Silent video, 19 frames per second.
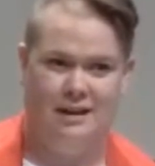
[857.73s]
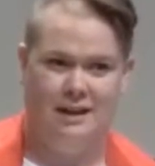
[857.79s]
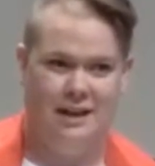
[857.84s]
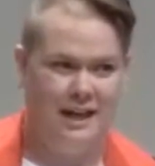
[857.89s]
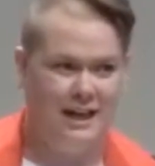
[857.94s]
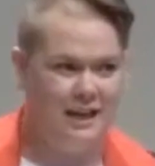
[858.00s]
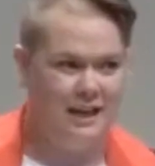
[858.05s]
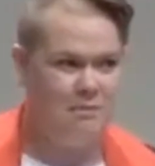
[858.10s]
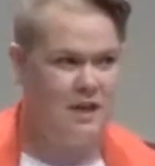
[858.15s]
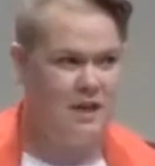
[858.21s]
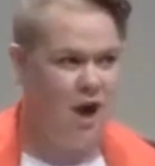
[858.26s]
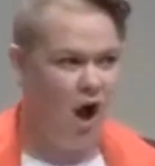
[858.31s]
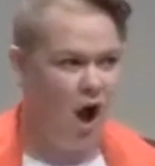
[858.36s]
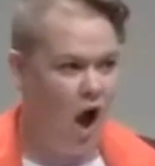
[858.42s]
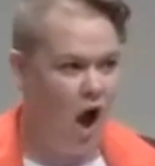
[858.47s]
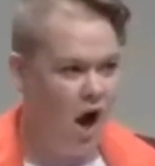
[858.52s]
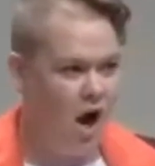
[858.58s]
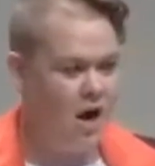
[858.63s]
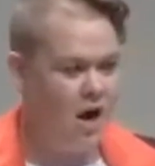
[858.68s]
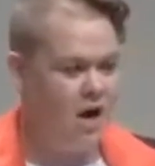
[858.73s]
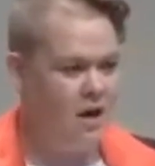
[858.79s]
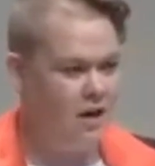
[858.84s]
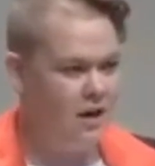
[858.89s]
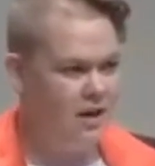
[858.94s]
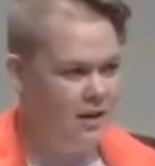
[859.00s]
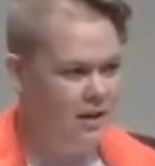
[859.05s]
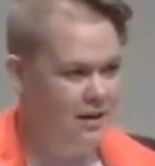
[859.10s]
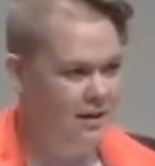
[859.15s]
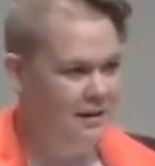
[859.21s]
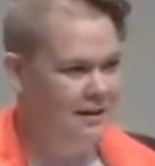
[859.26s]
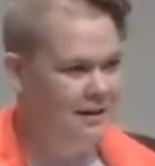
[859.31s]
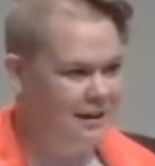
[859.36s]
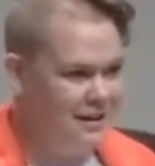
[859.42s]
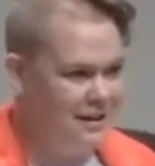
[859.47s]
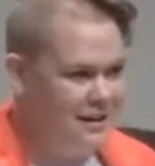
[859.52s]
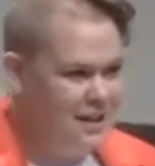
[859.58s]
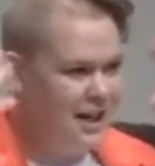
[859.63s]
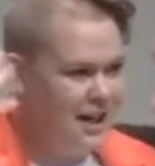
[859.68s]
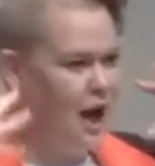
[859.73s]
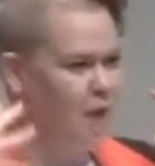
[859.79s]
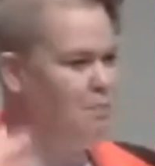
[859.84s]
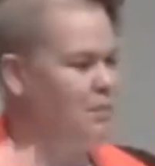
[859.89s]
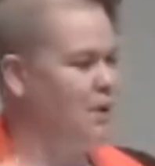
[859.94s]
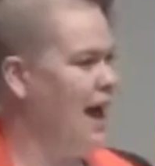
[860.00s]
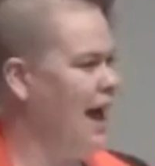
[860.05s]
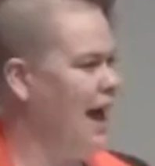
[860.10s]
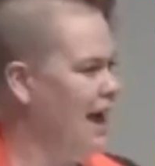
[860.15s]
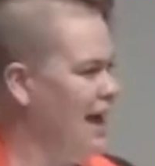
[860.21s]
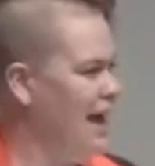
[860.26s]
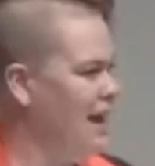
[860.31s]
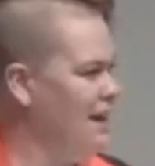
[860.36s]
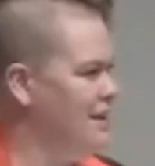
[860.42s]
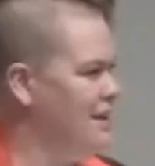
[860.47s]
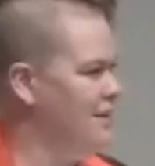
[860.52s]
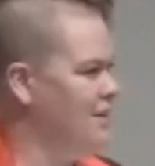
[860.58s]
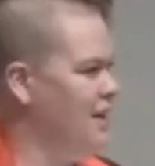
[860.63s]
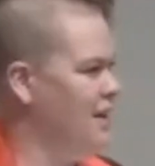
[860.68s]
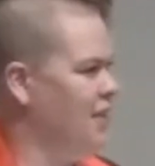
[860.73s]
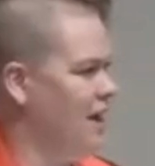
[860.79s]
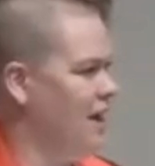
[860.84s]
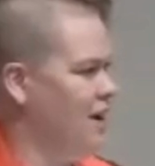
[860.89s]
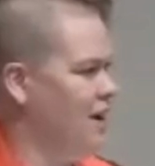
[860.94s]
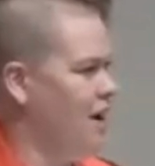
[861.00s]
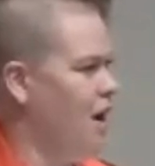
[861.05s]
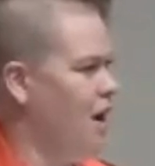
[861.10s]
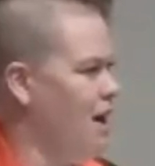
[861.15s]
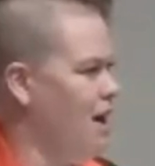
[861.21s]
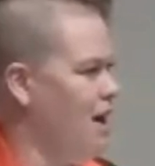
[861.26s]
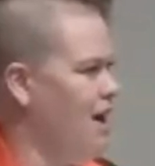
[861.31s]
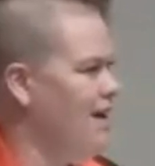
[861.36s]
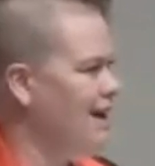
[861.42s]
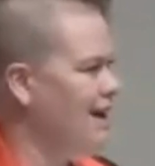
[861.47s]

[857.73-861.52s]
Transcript: It can be hard to comprehend that there are